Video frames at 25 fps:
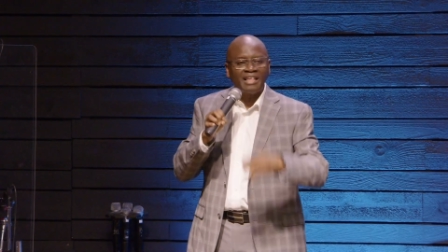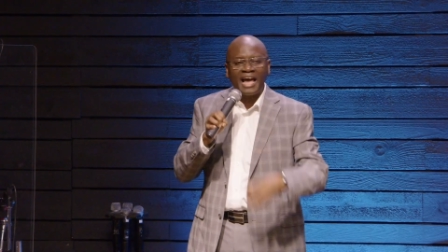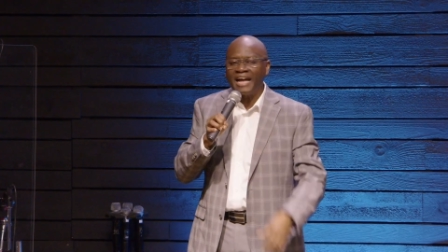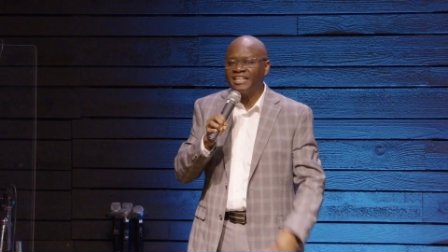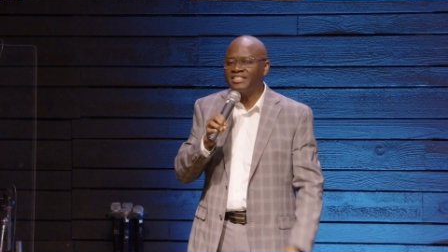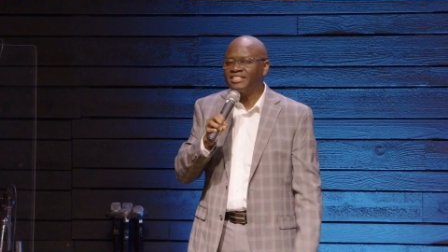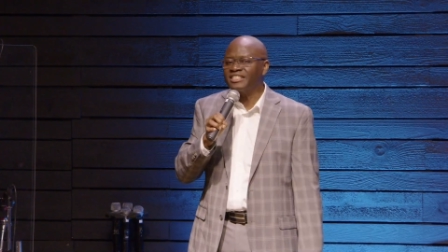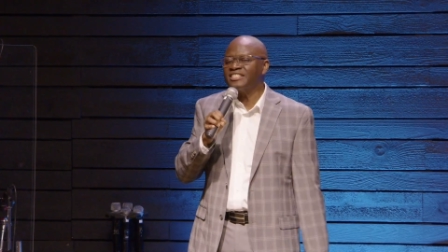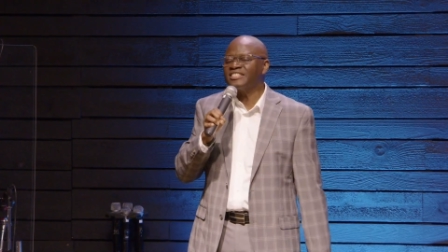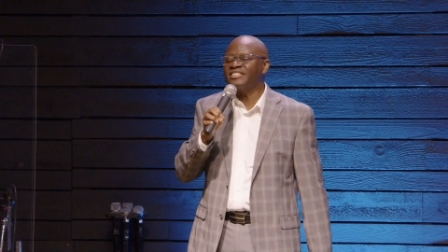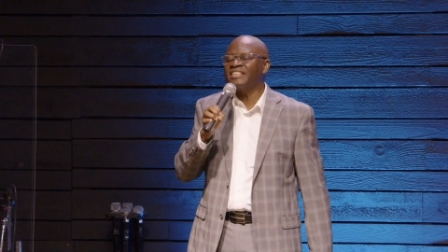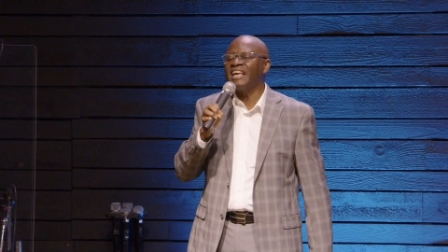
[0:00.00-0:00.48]

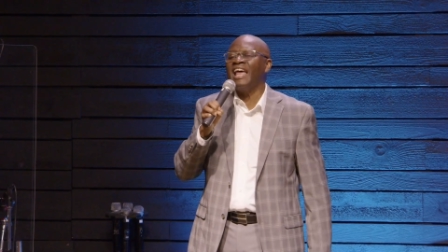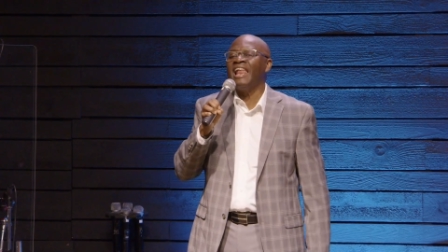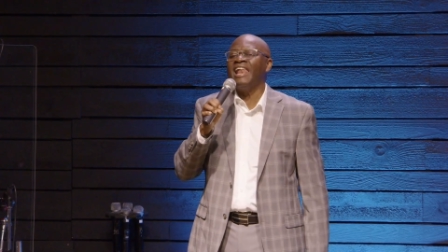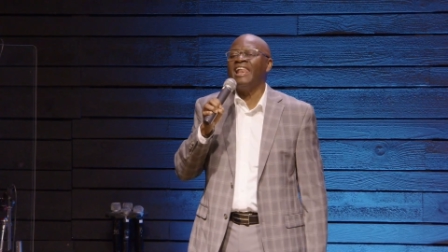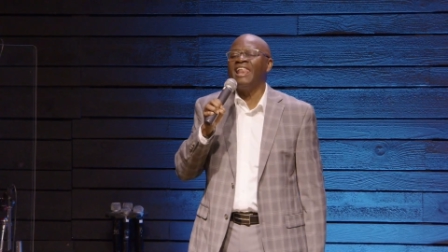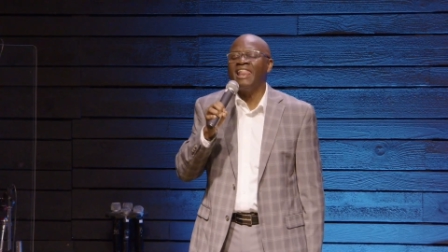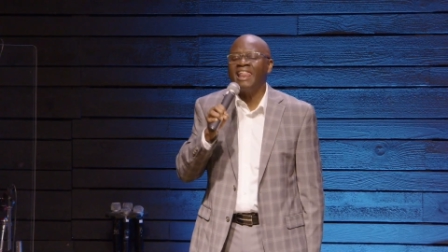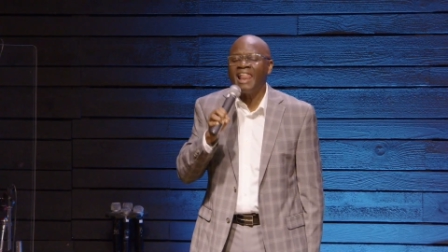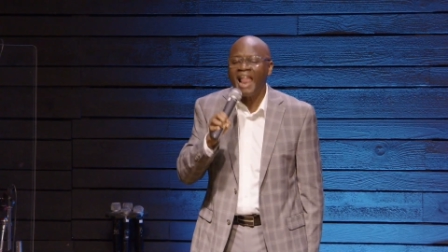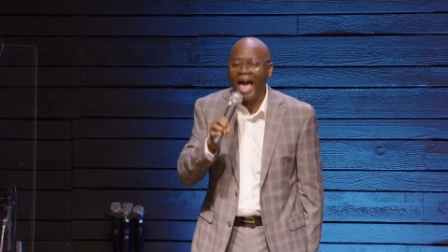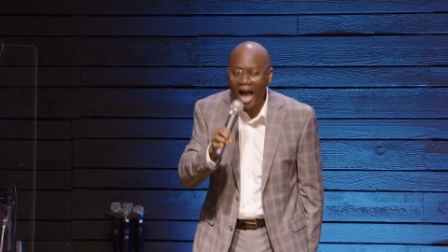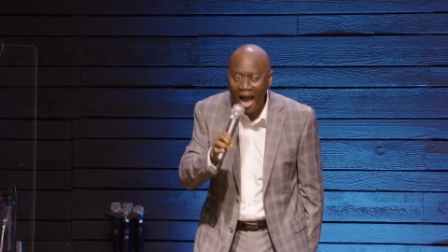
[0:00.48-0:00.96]
That is a
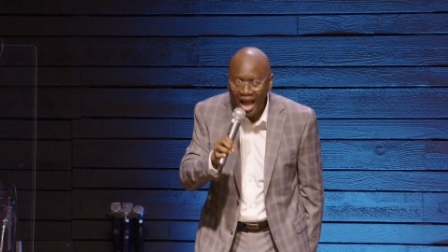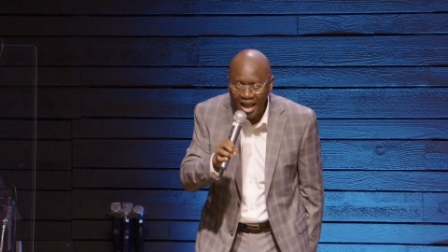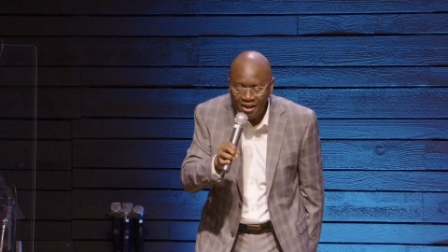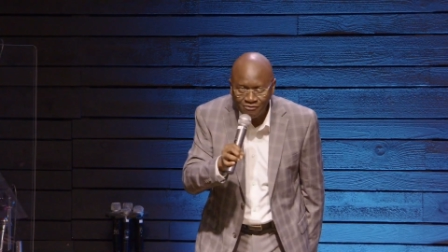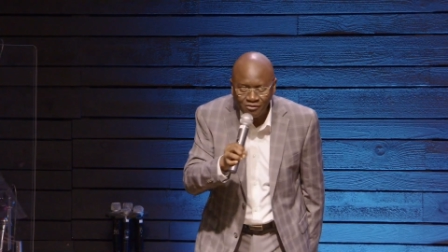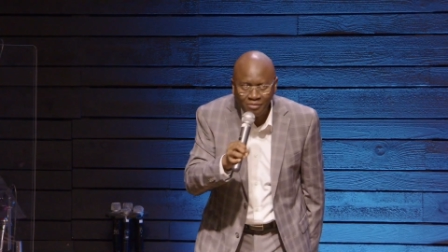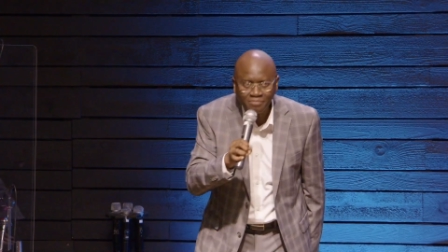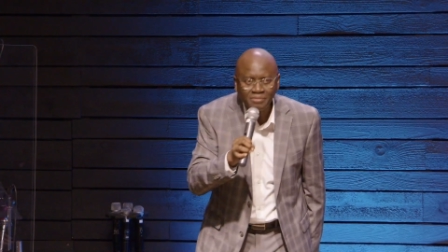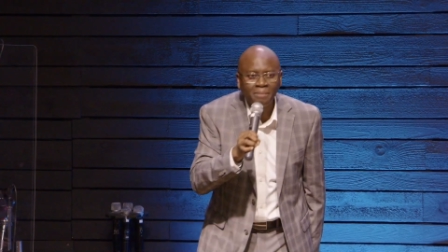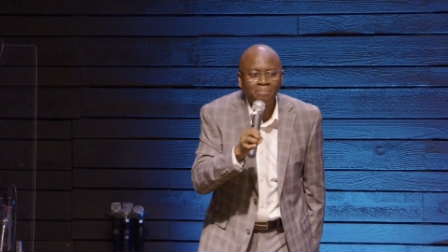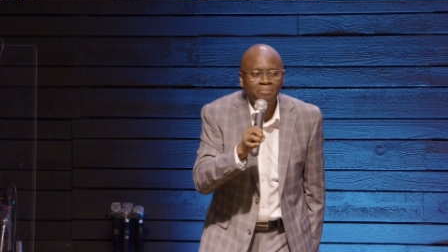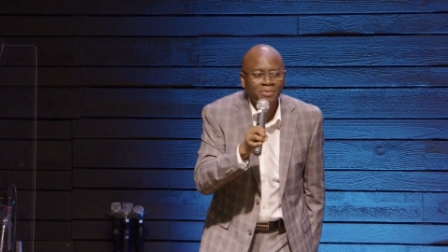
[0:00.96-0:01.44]
lie
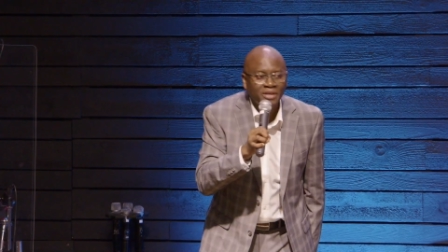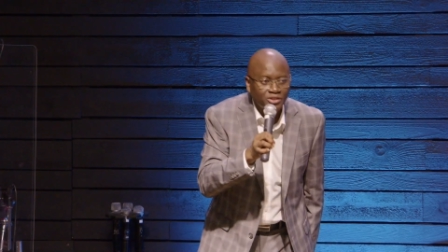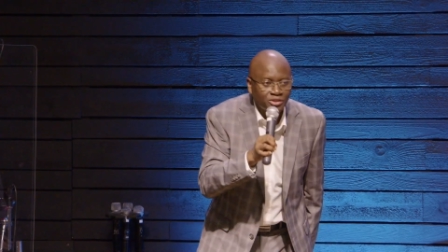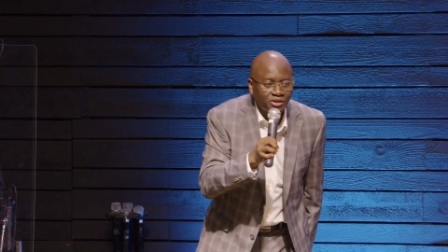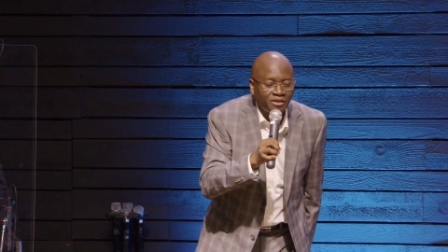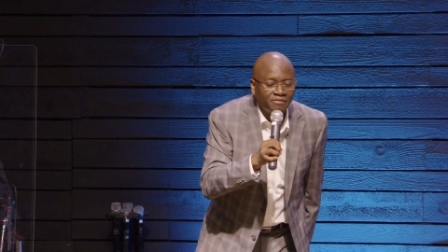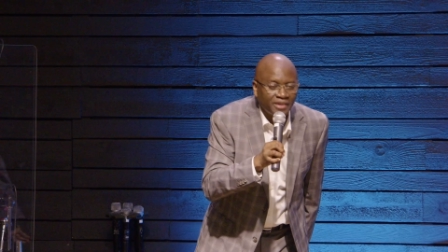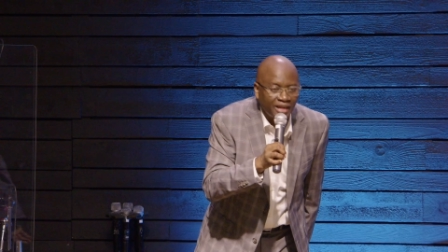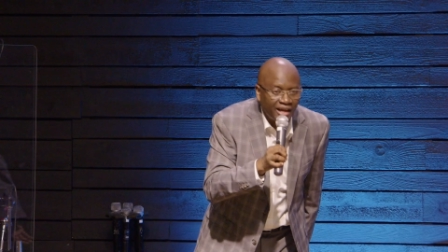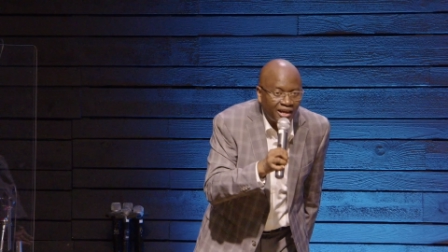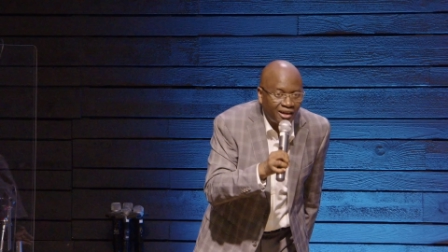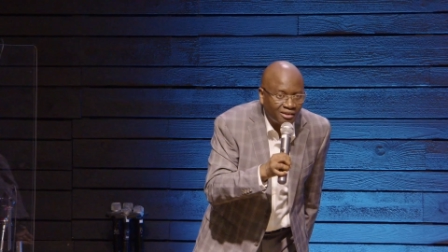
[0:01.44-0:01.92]
from the
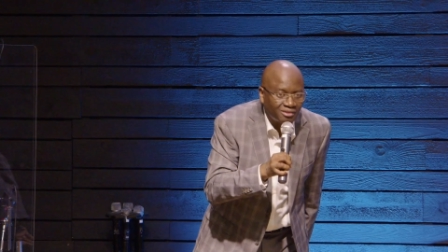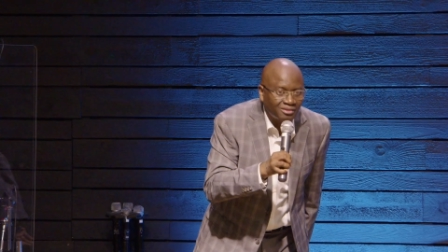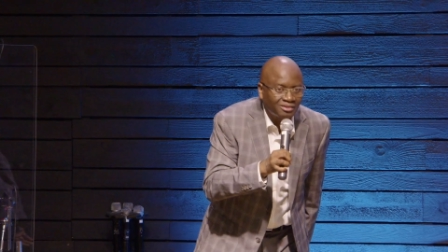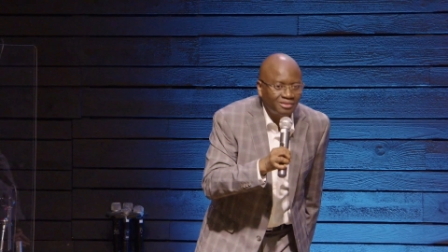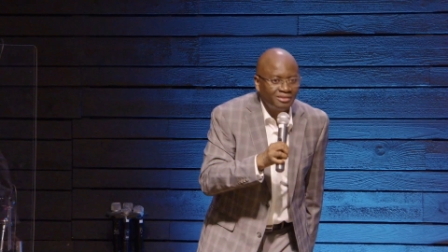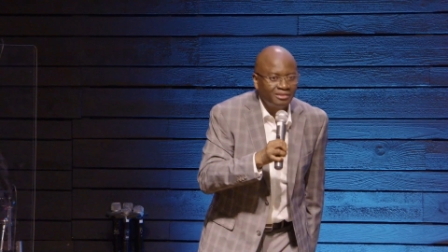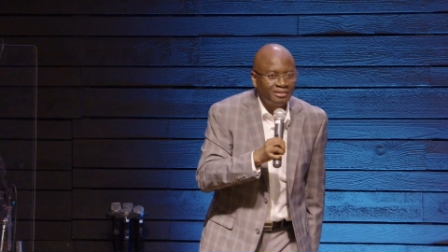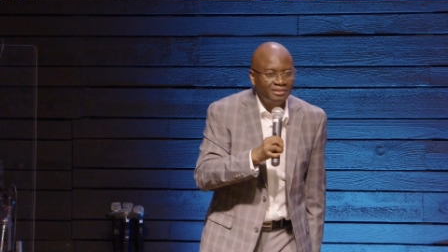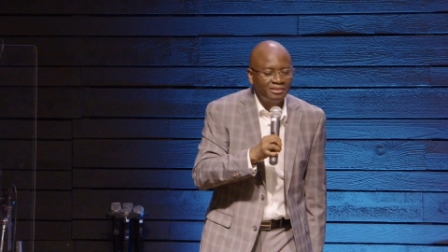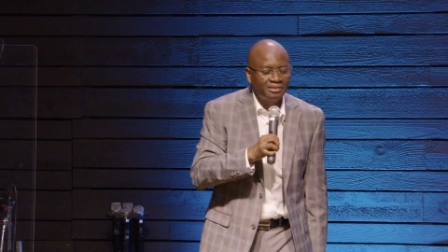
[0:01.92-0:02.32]
pit of hell.